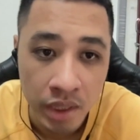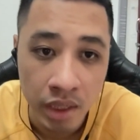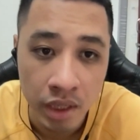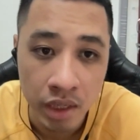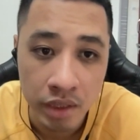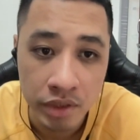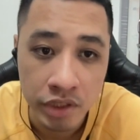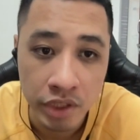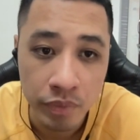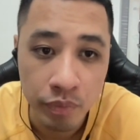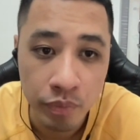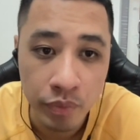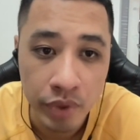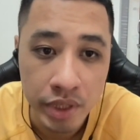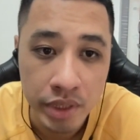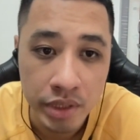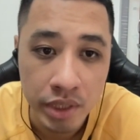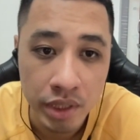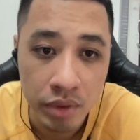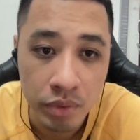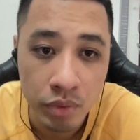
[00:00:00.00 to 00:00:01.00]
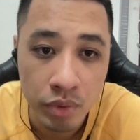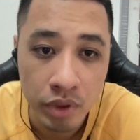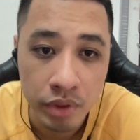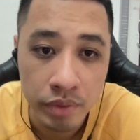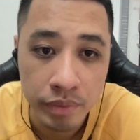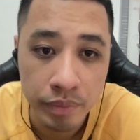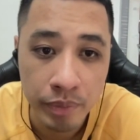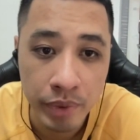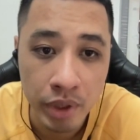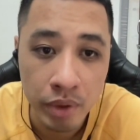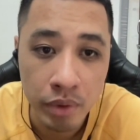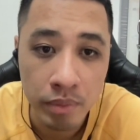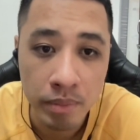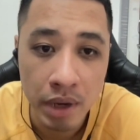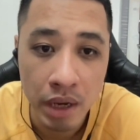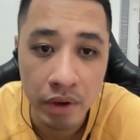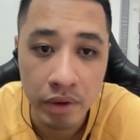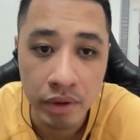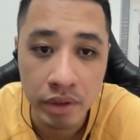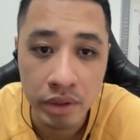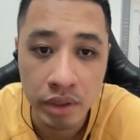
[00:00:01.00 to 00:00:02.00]
This prison was built
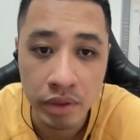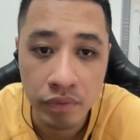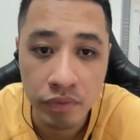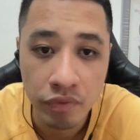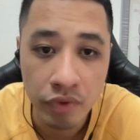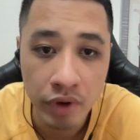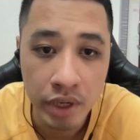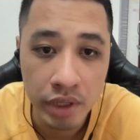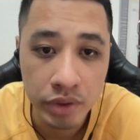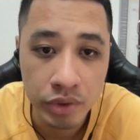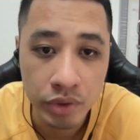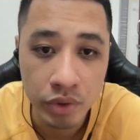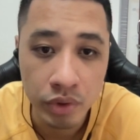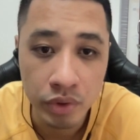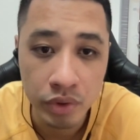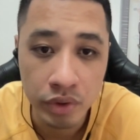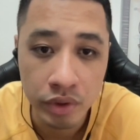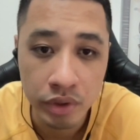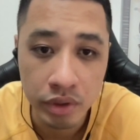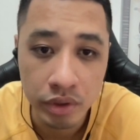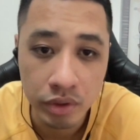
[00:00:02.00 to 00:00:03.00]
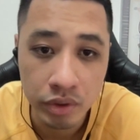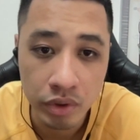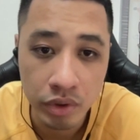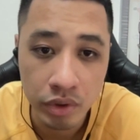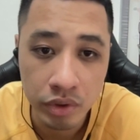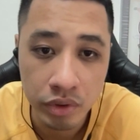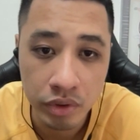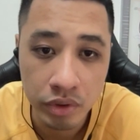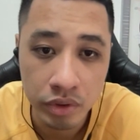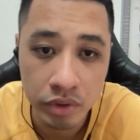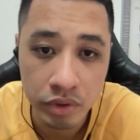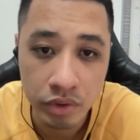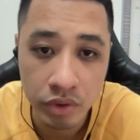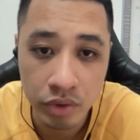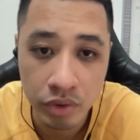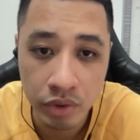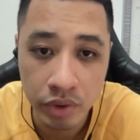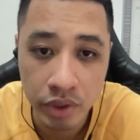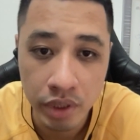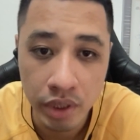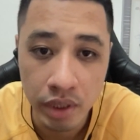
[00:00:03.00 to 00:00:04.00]
by the French
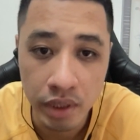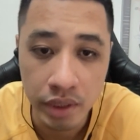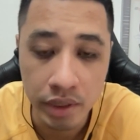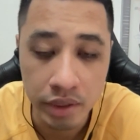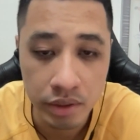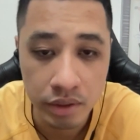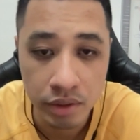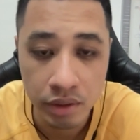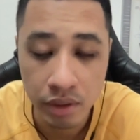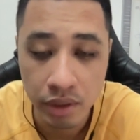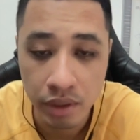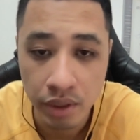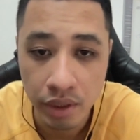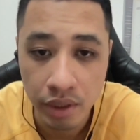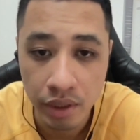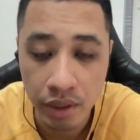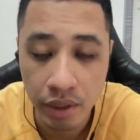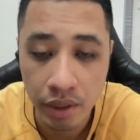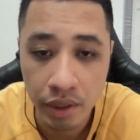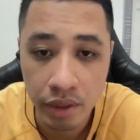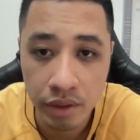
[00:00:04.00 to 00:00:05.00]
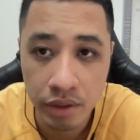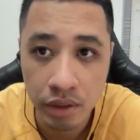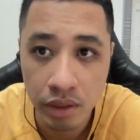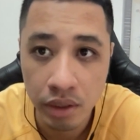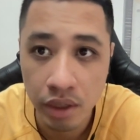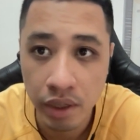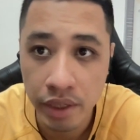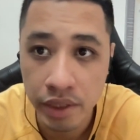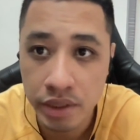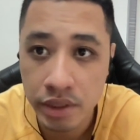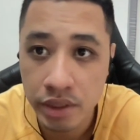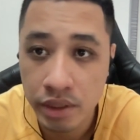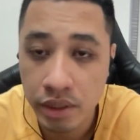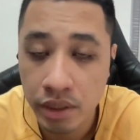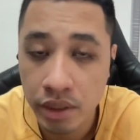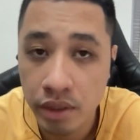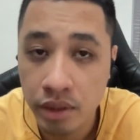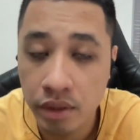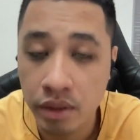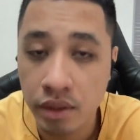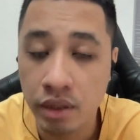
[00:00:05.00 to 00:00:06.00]
colonialists in
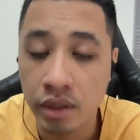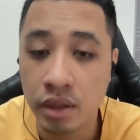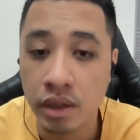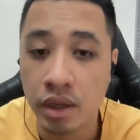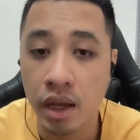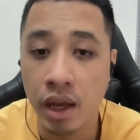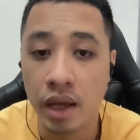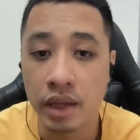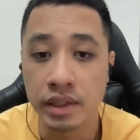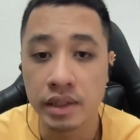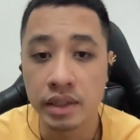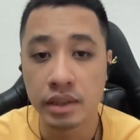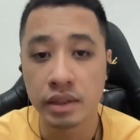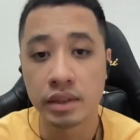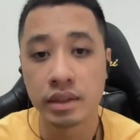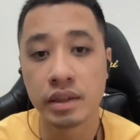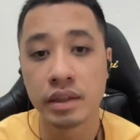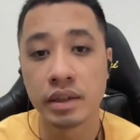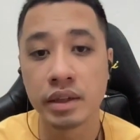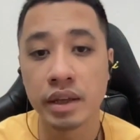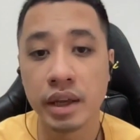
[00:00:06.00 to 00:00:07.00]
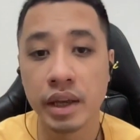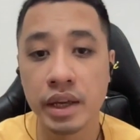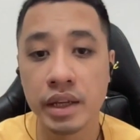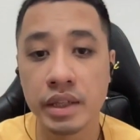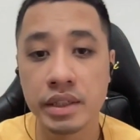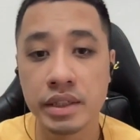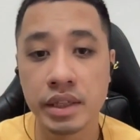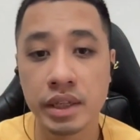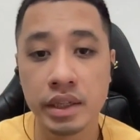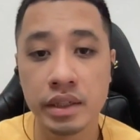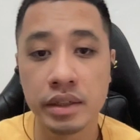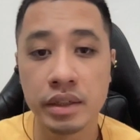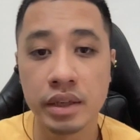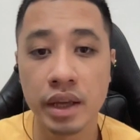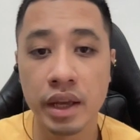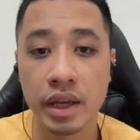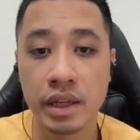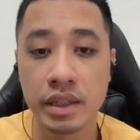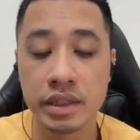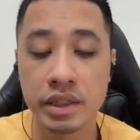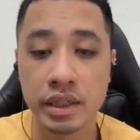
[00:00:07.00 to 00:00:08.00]

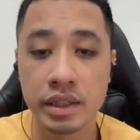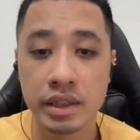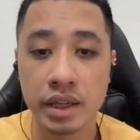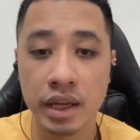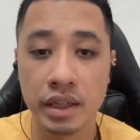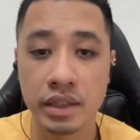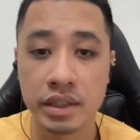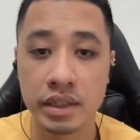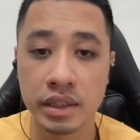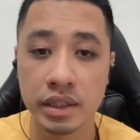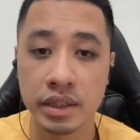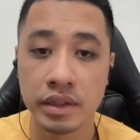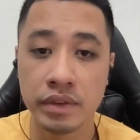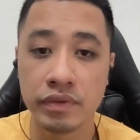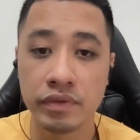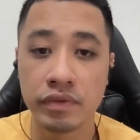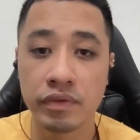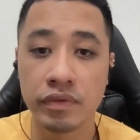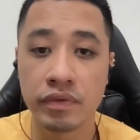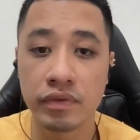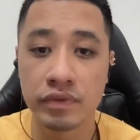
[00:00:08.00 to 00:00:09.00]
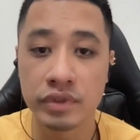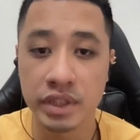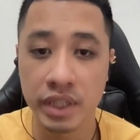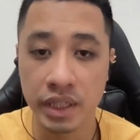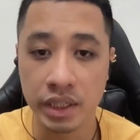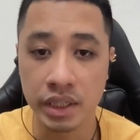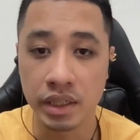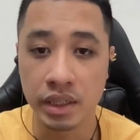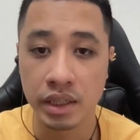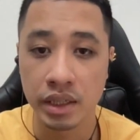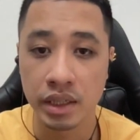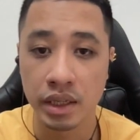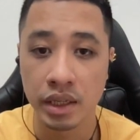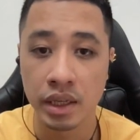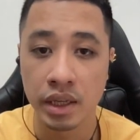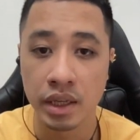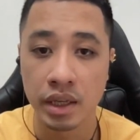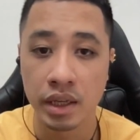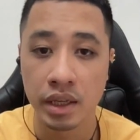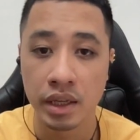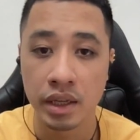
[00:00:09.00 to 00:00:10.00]
1896
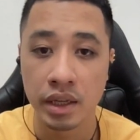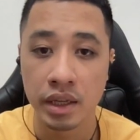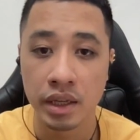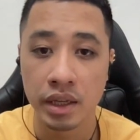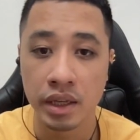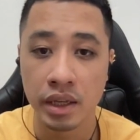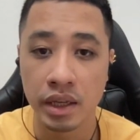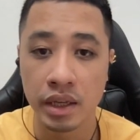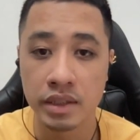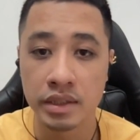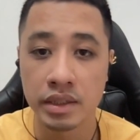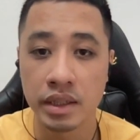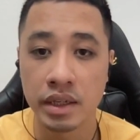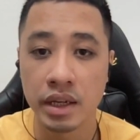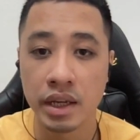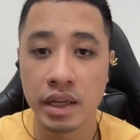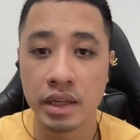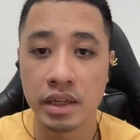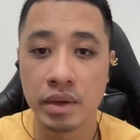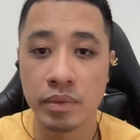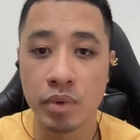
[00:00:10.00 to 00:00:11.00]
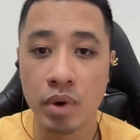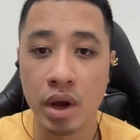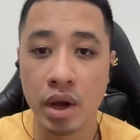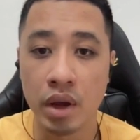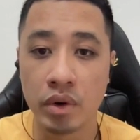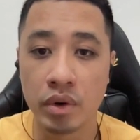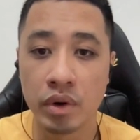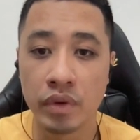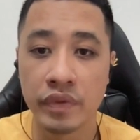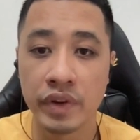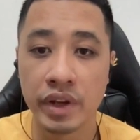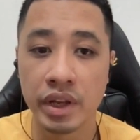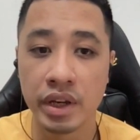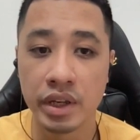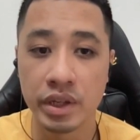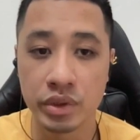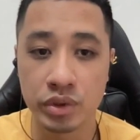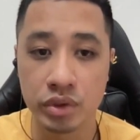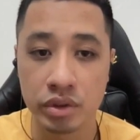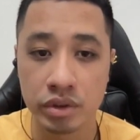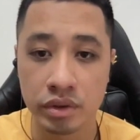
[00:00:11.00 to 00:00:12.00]
in the land of Hanoi
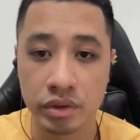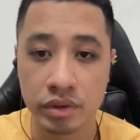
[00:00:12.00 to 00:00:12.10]
Village.